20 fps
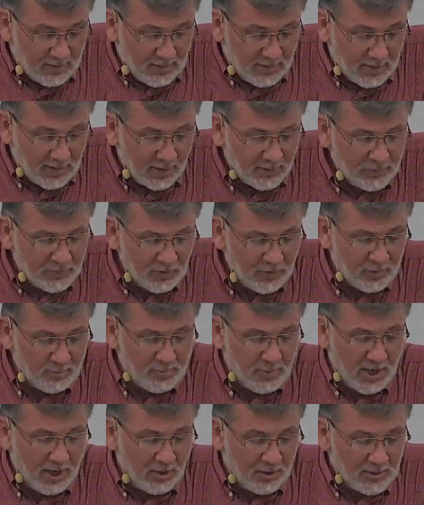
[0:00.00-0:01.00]
And unto the
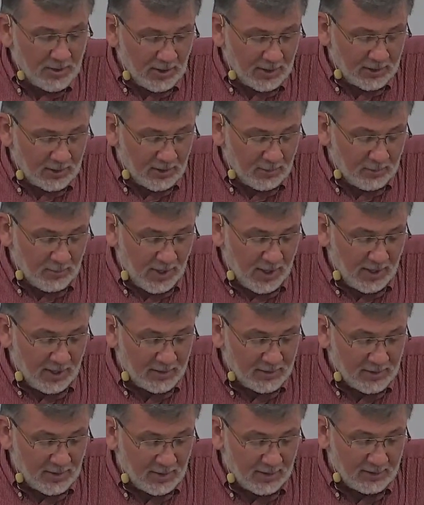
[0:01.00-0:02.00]
married I
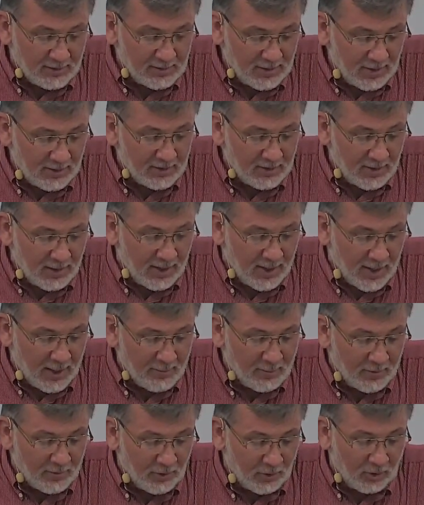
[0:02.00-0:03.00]
command, yet, yet not
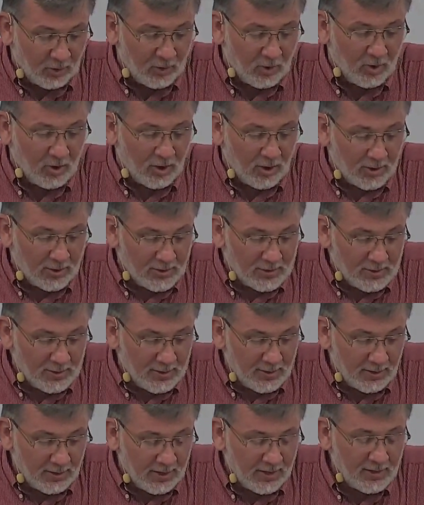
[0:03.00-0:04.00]
I, but the Lord,
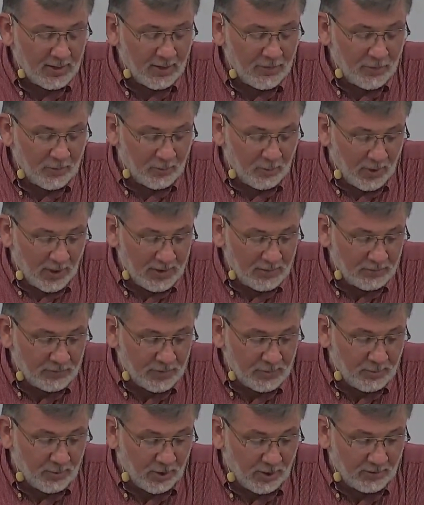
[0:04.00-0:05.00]
let not the wife
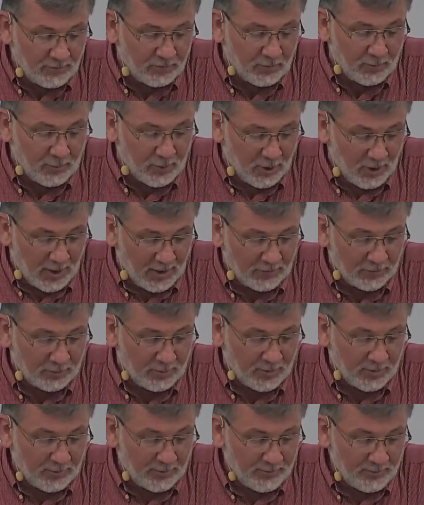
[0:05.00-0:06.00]
depart from her
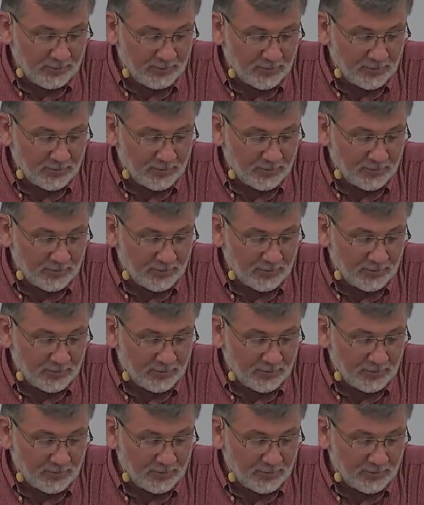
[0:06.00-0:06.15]
husband.